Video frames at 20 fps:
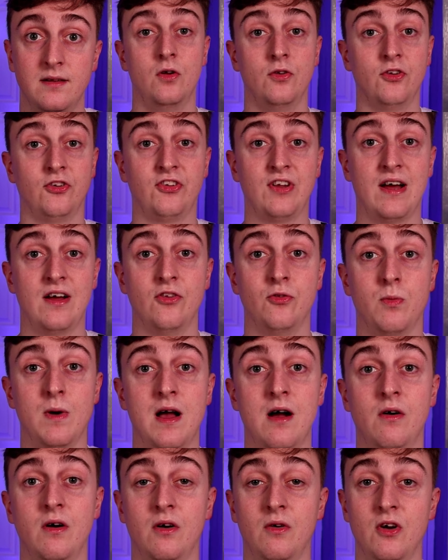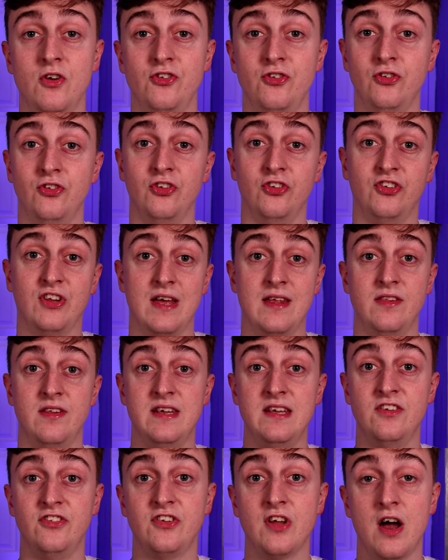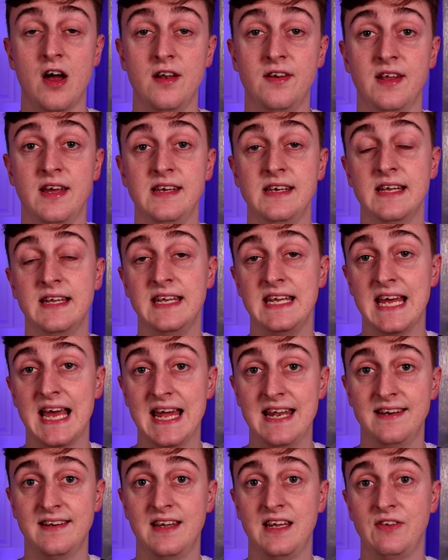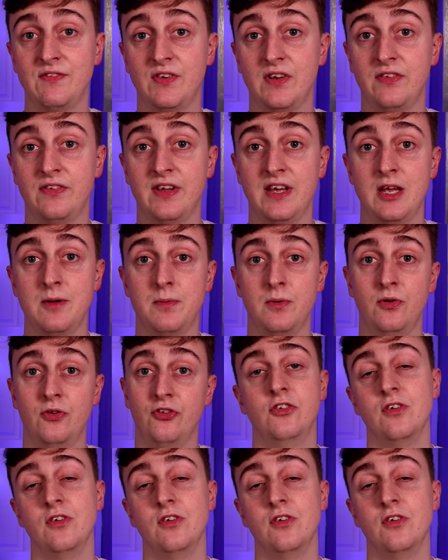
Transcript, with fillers: Understat as well allows you to set the start date and the end date for the table.